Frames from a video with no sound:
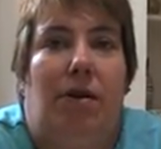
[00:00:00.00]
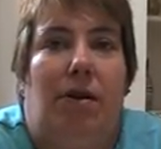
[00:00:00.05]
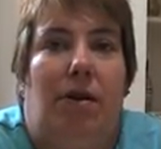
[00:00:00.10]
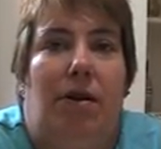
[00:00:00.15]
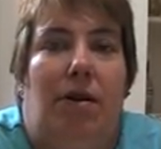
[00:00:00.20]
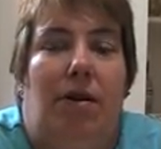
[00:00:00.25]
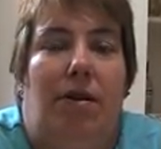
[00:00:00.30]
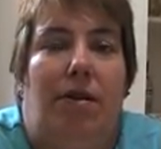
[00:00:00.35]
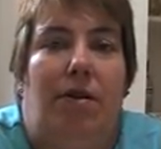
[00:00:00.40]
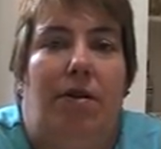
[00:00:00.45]

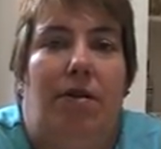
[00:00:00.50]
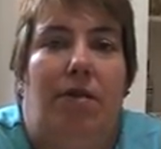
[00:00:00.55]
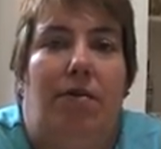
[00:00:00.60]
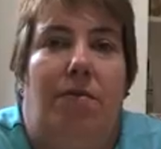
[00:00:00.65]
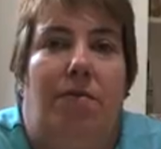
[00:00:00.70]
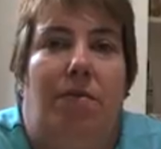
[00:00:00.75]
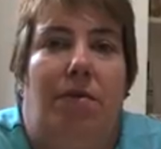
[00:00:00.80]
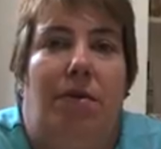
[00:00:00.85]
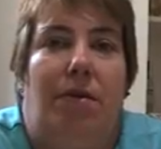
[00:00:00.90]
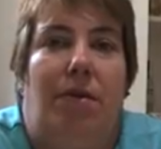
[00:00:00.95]

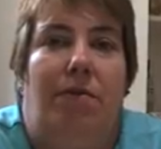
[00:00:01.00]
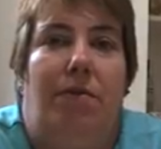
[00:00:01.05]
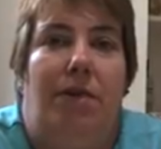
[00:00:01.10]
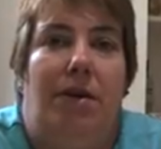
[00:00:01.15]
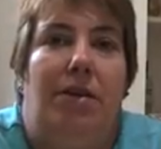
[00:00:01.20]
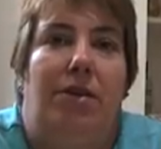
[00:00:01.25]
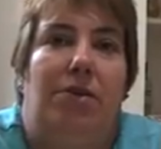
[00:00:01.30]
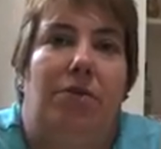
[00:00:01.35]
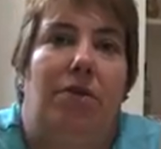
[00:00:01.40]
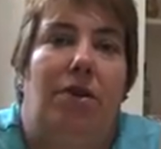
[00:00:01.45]

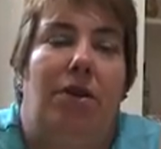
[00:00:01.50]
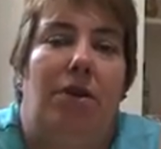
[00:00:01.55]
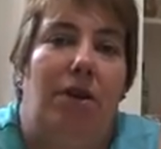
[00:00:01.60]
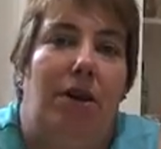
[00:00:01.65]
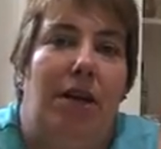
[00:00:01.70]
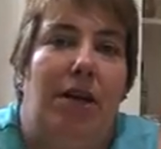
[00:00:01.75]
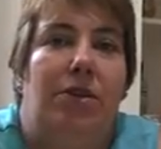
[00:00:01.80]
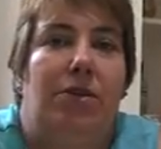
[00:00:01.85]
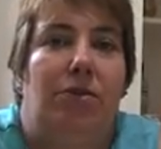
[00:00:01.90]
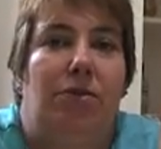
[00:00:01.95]
are a lot
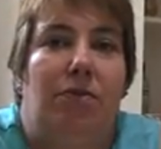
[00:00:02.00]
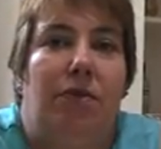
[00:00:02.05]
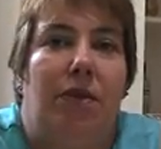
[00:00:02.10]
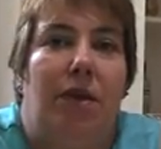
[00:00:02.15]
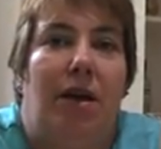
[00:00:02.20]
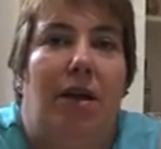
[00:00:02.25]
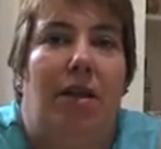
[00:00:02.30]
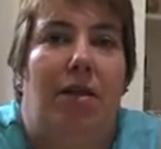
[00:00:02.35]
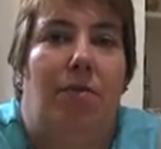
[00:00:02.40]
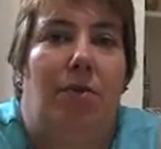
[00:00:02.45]
less over
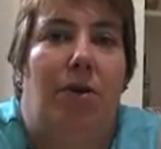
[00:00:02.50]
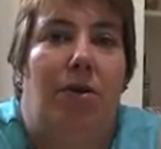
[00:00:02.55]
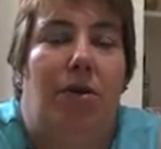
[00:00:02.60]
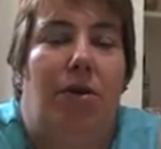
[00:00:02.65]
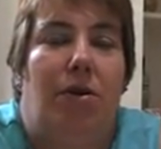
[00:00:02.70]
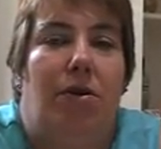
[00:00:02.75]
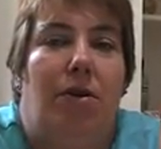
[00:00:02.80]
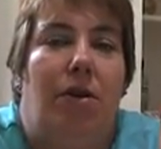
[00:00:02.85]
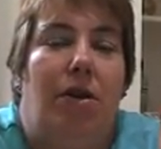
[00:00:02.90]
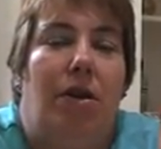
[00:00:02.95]
there than what they
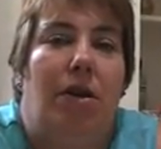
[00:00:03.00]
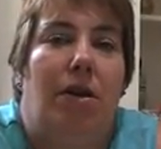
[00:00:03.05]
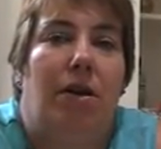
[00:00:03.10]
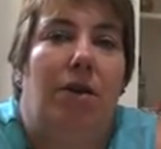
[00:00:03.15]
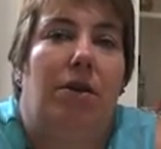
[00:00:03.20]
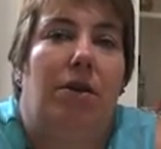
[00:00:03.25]
are here.